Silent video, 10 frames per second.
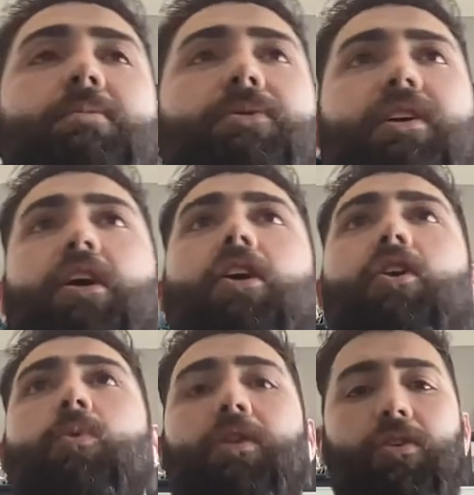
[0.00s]
People say,
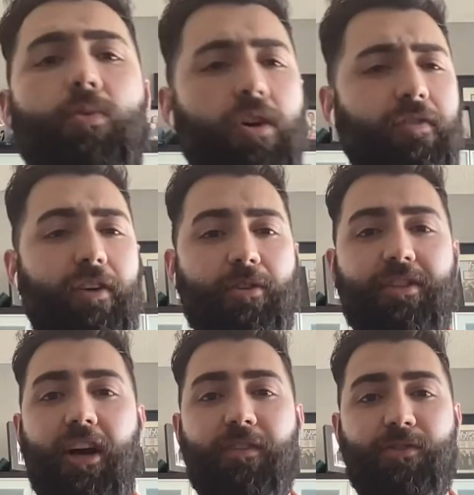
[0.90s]
oh, well, you work for
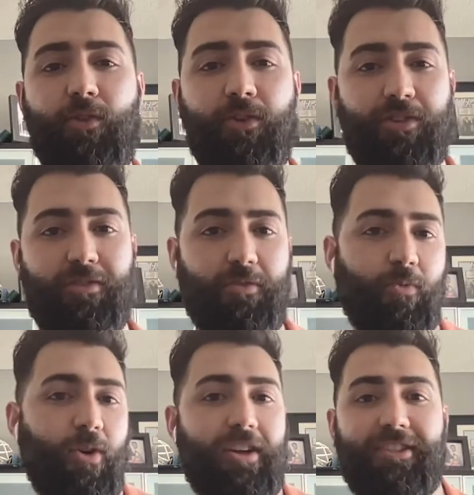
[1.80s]
yourself, so you can just
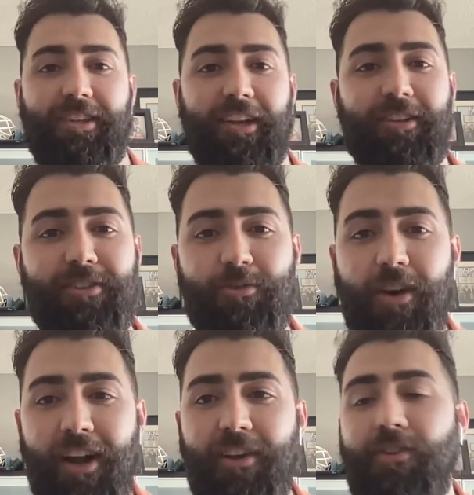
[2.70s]
work as little as you want.